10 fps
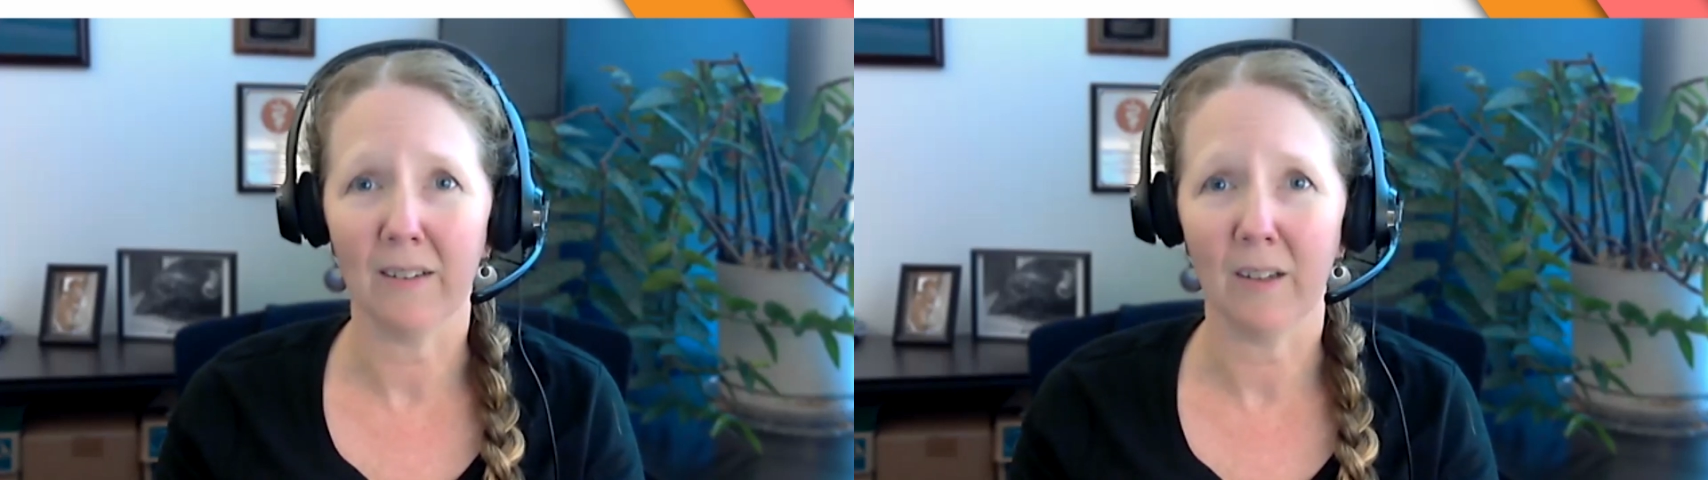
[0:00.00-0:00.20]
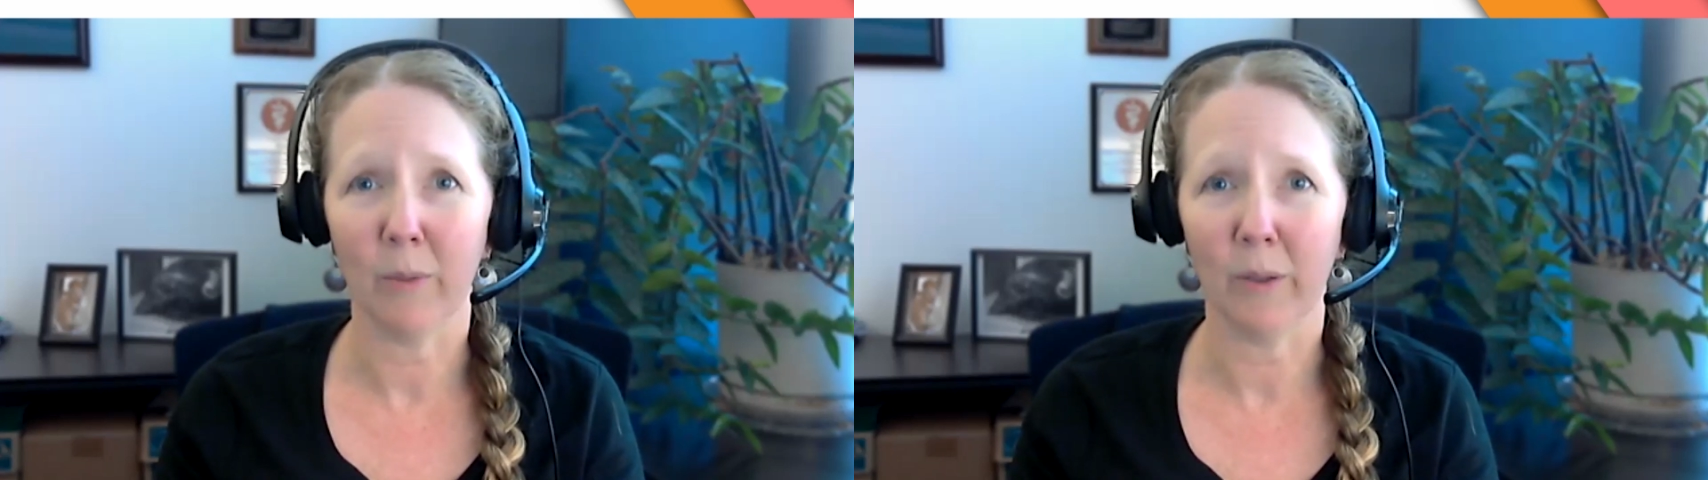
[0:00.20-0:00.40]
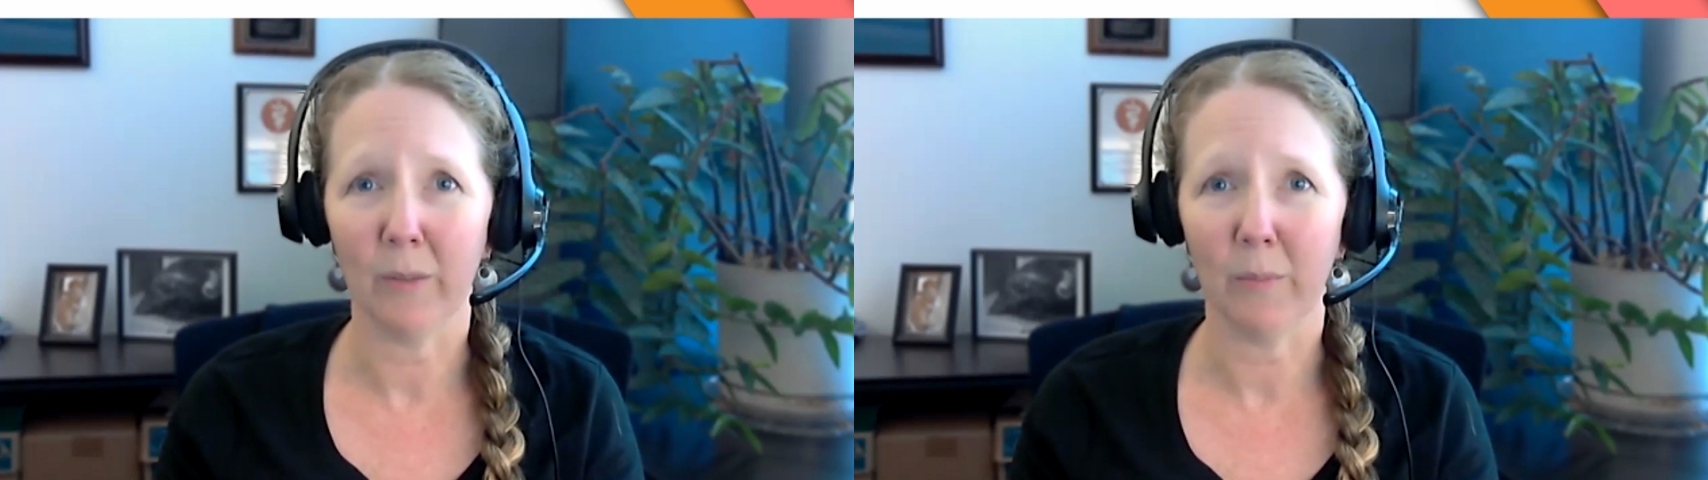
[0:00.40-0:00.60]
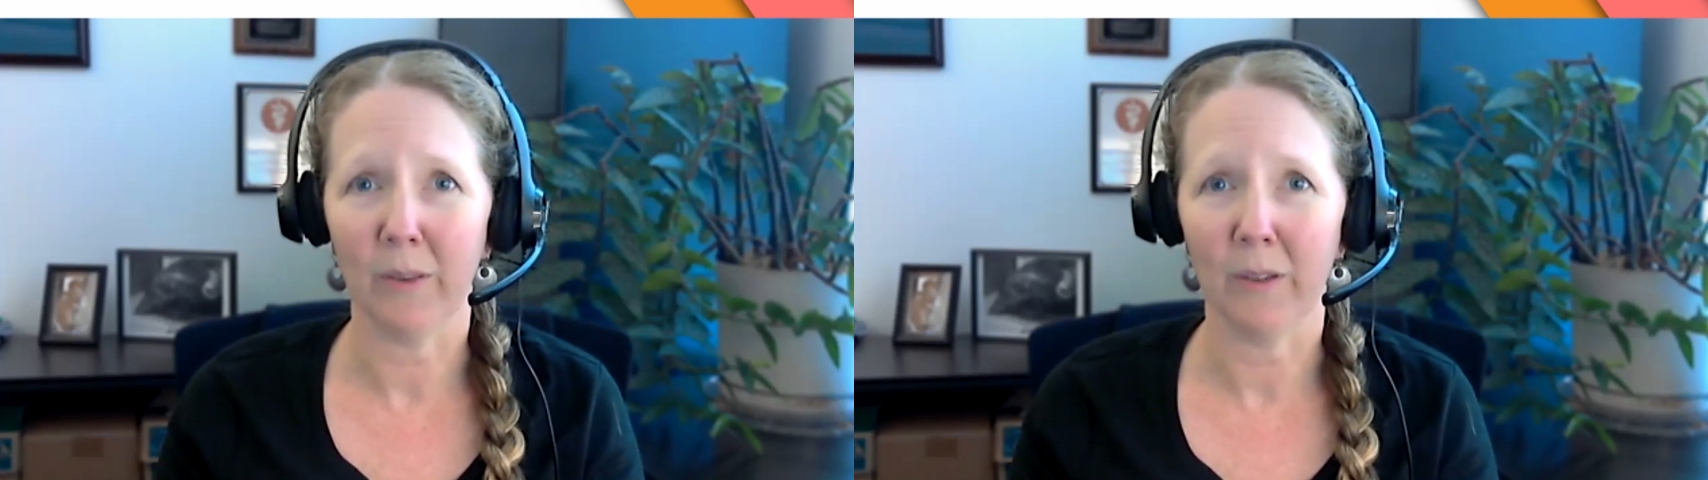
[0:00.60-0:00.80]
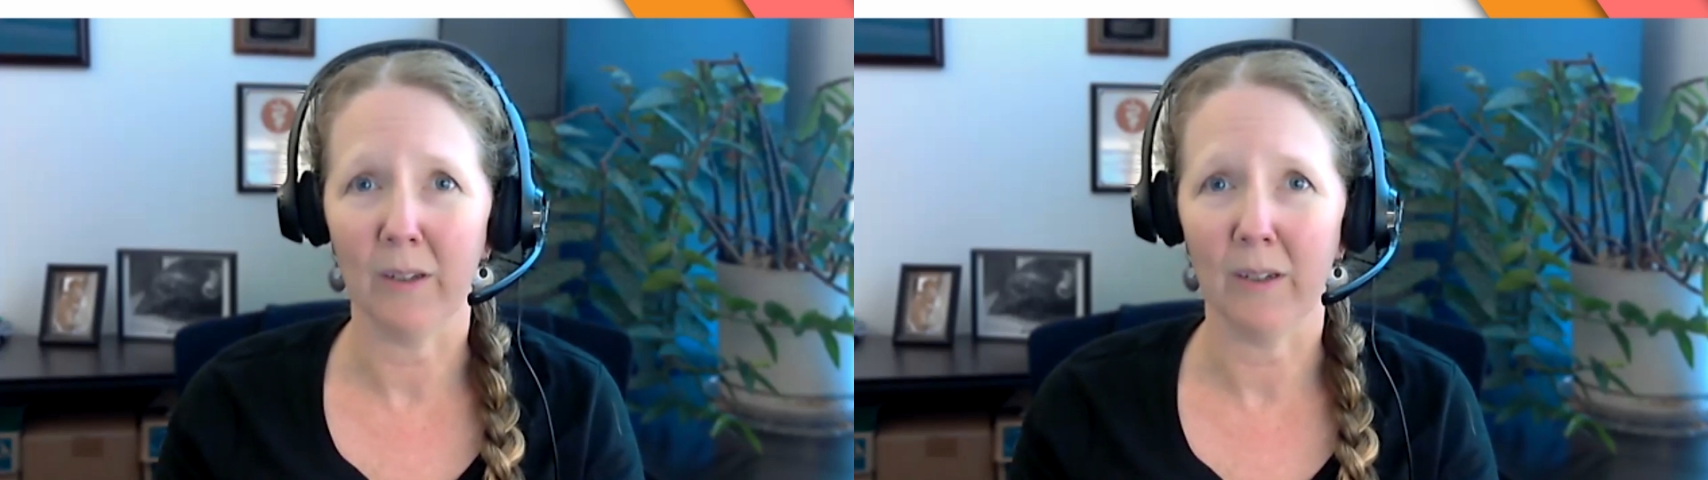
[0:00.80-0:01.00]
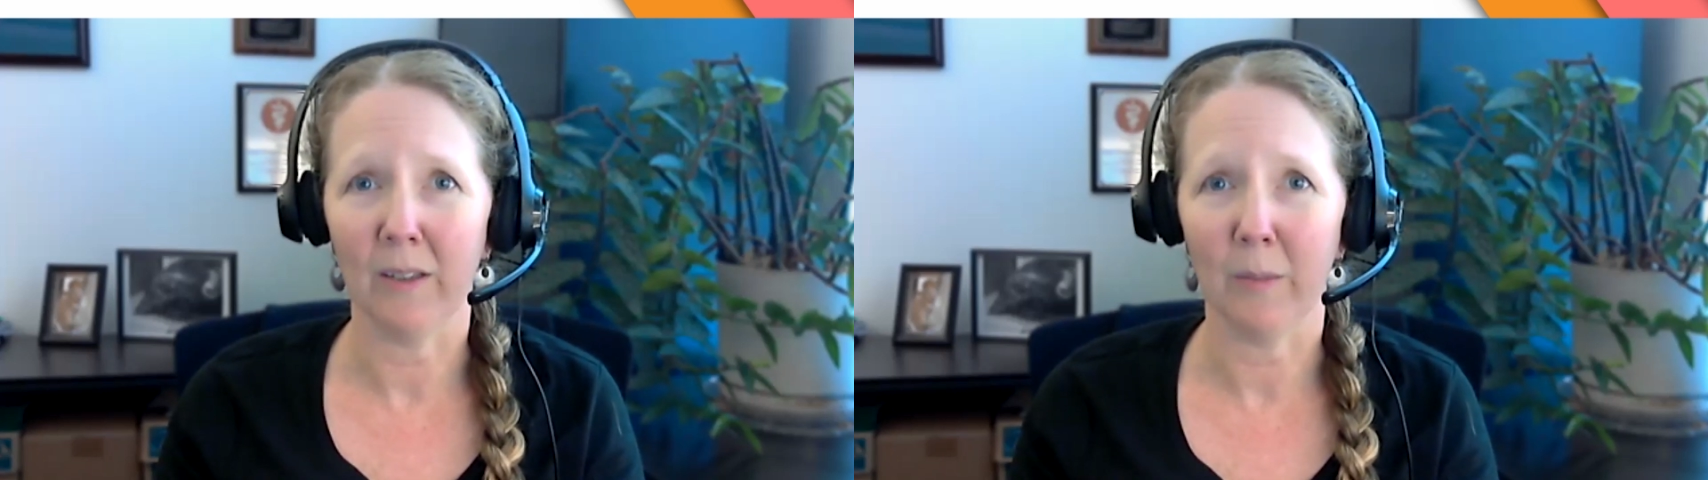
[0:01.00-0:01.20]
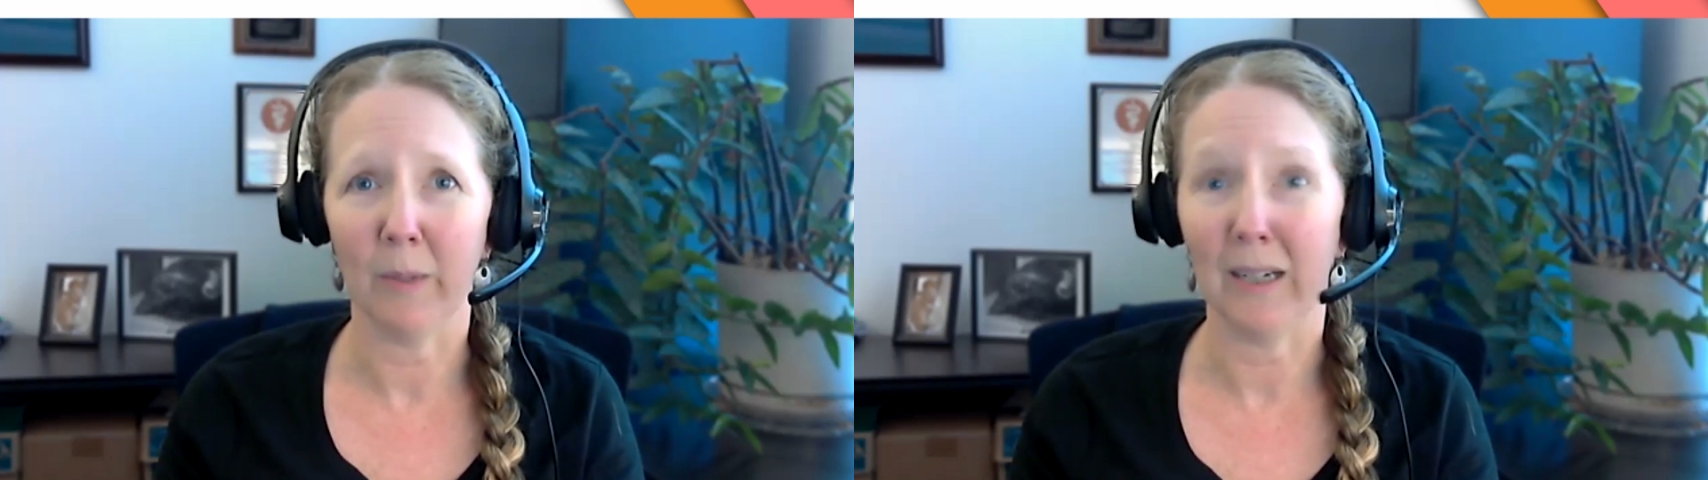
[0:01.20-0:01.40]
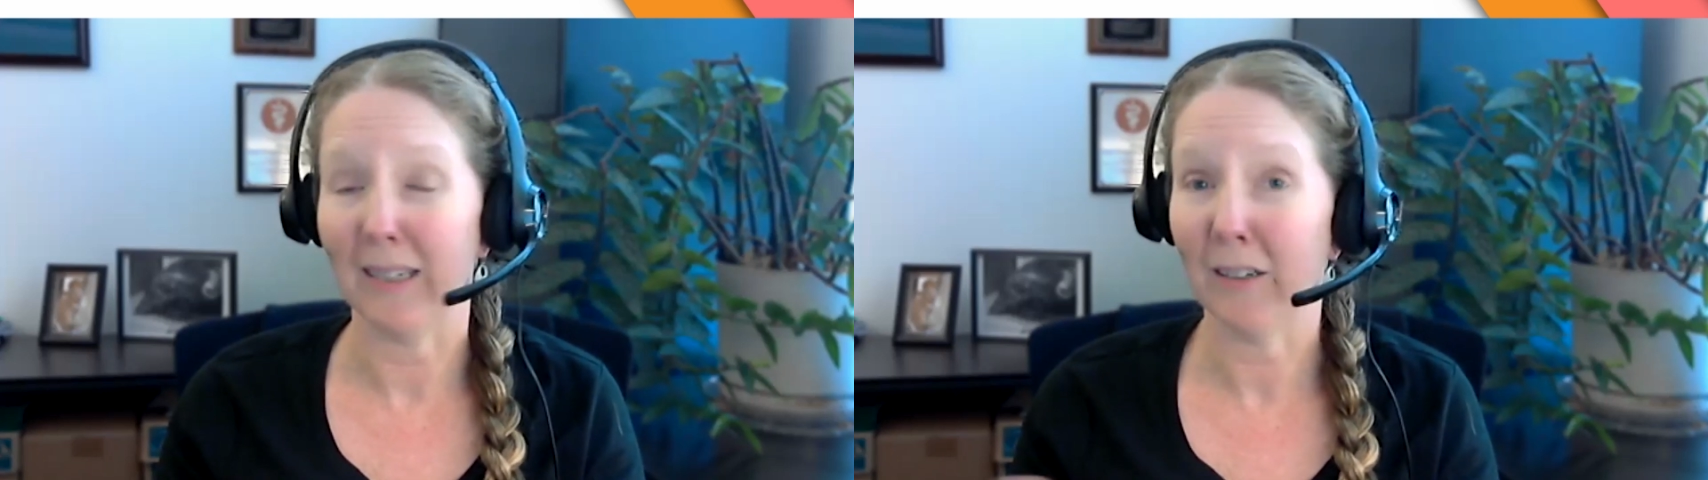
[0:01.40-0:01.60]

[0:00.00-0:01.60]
that build up in the body.